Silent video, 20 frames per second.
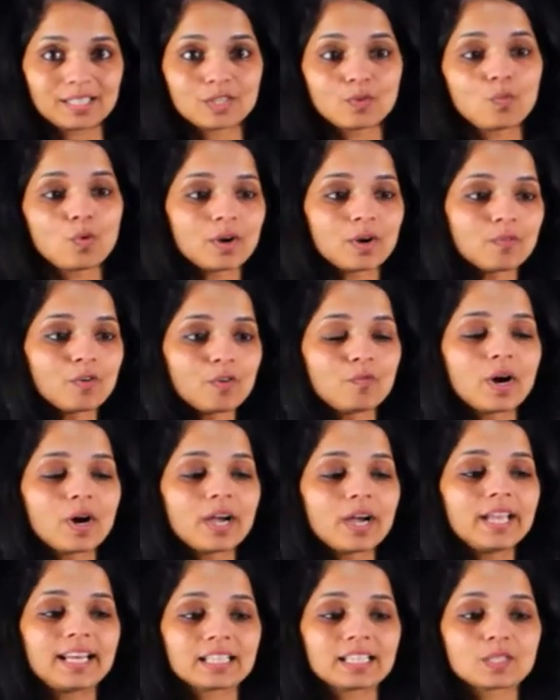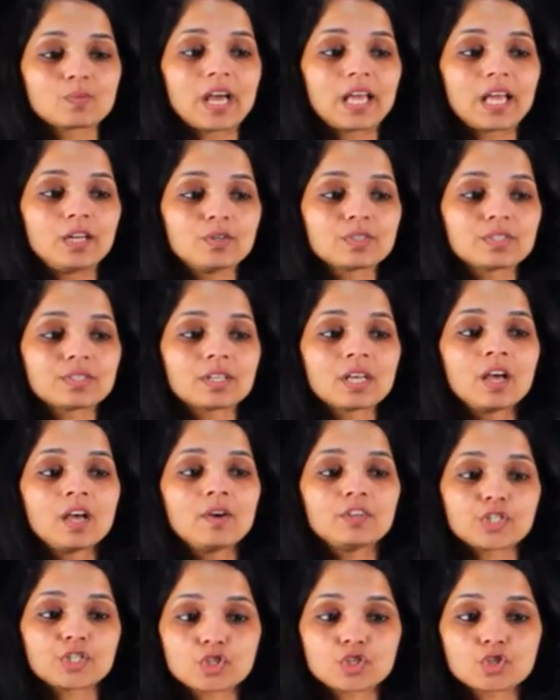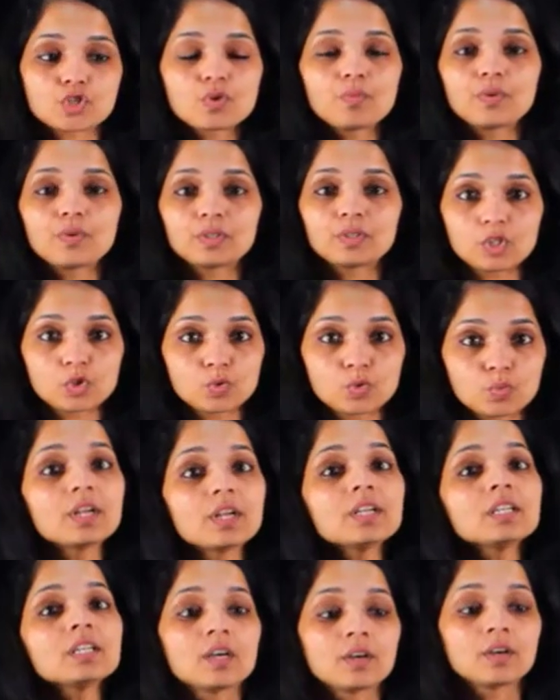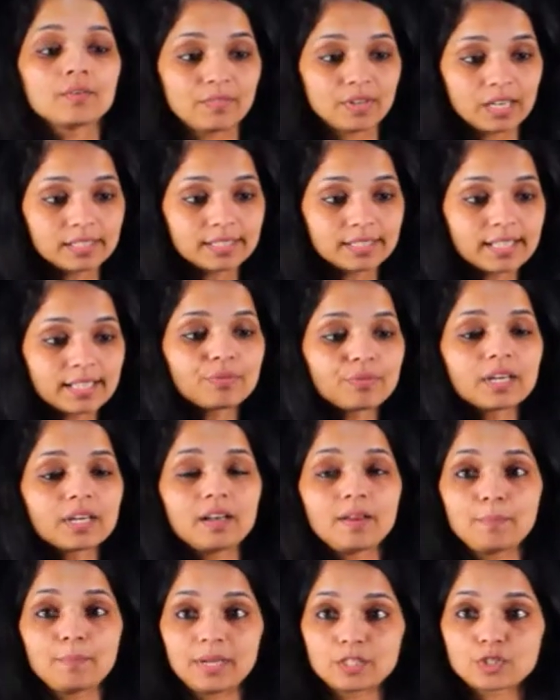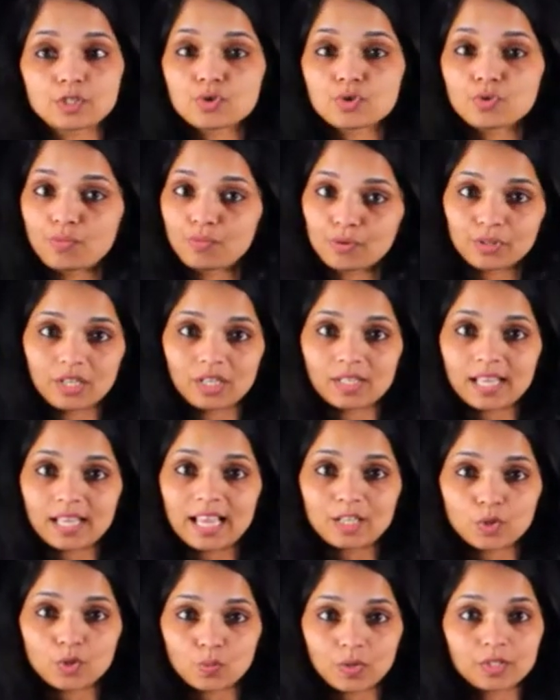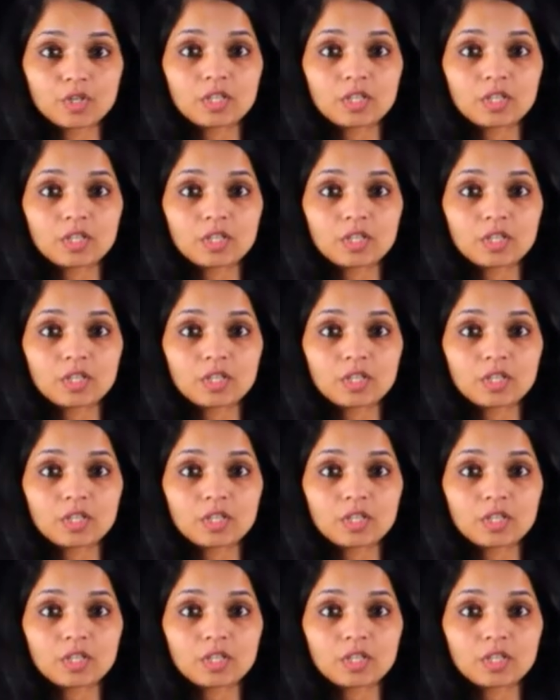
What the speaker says: So whatever y and x values which are true for this one will definitely be true for this as well.